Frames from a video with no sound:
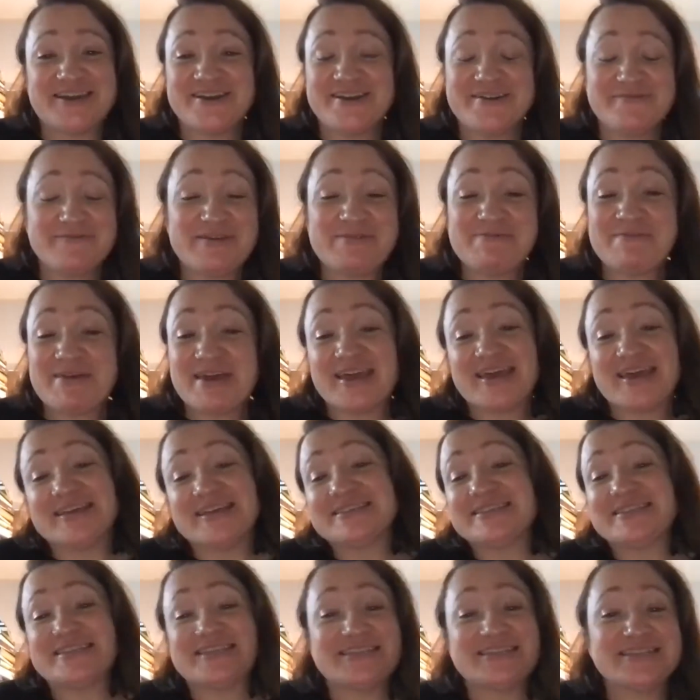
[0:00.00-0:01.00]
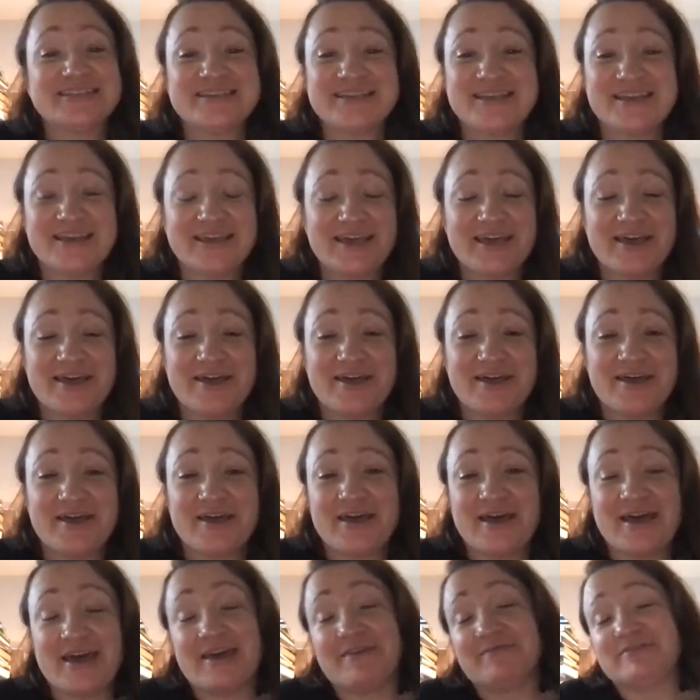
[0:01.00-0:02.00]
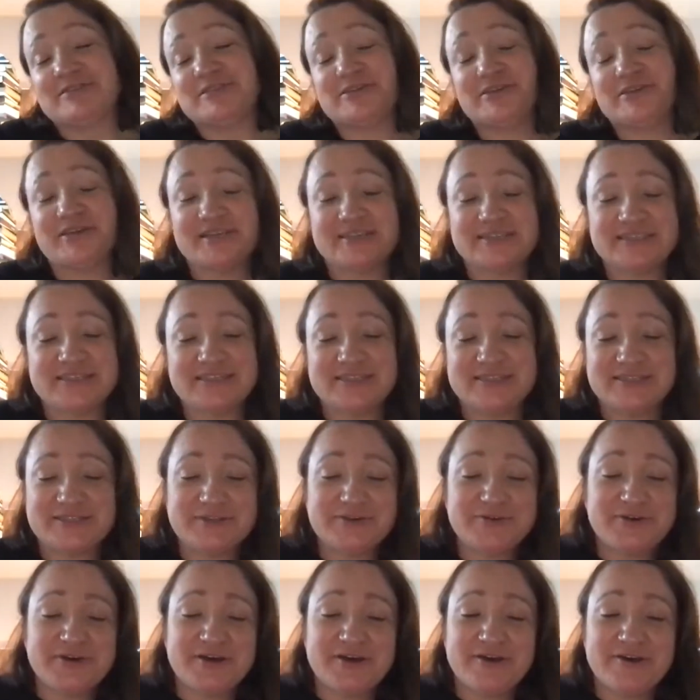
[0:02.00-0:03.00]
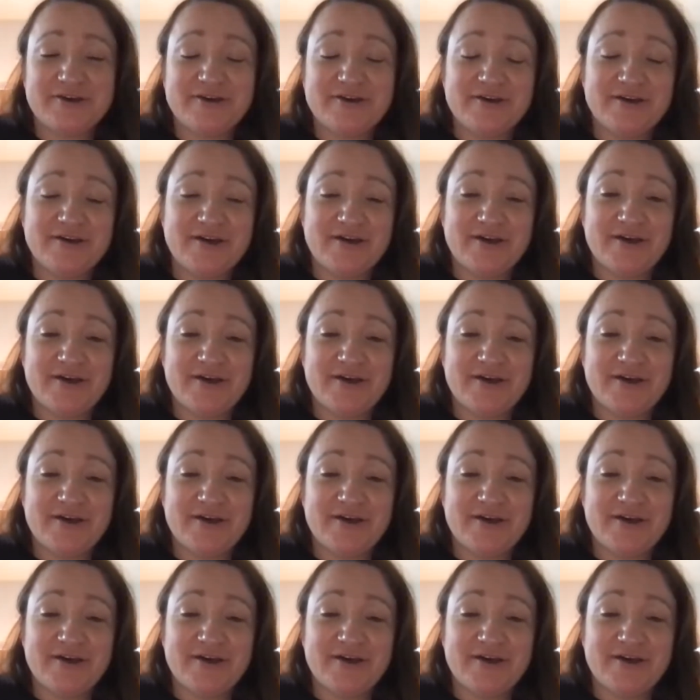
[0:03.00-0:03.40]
I mean, my cousin, uh, I have two cousins who are,